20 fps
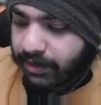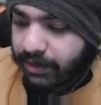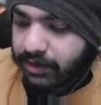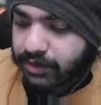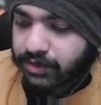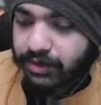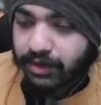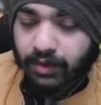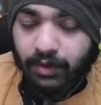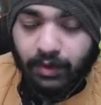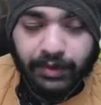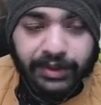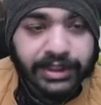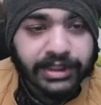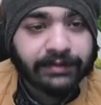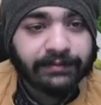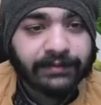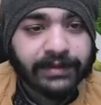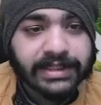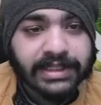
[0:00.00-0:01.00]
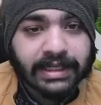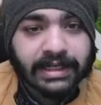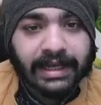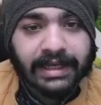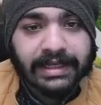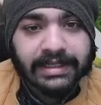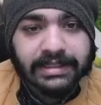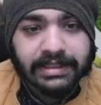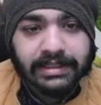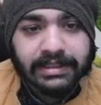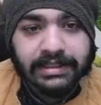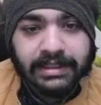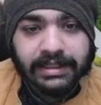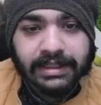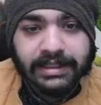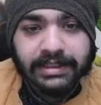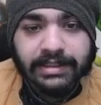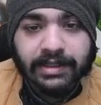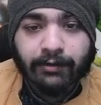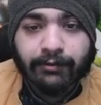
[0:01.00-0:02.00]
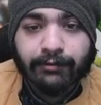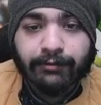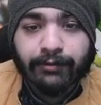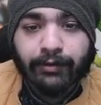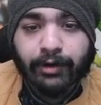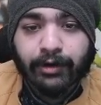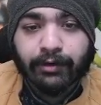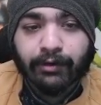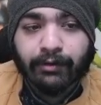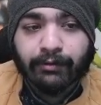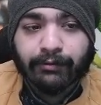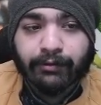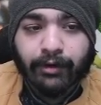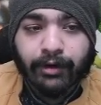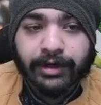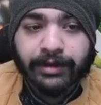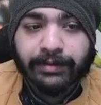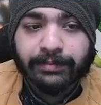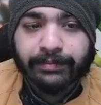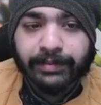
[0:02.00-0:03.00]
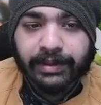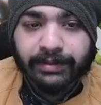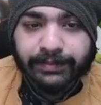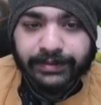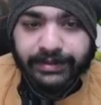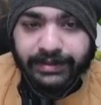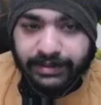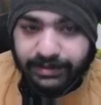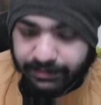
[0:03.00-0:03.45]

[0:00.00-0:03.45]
So the question which arises is for what purpose?